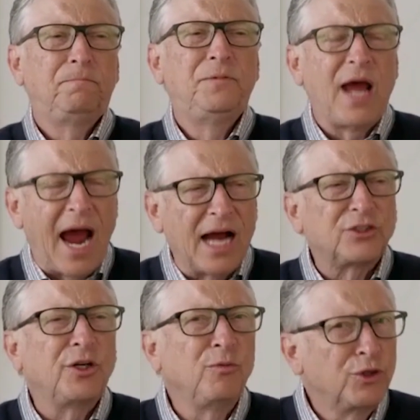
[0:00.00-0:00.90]
to
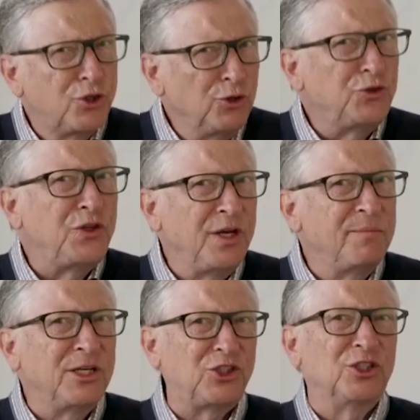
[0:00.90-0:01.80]
actually reduce the
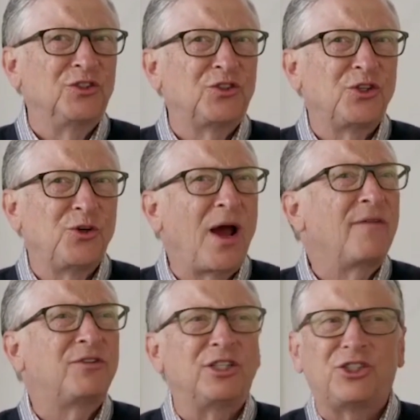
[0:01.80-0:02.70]
emissions, you
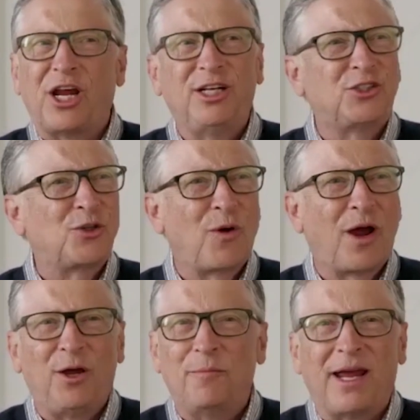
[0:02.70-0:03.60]
have to change the
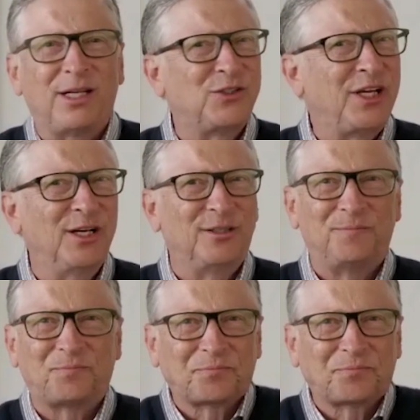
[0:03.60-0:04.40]
way you make steel.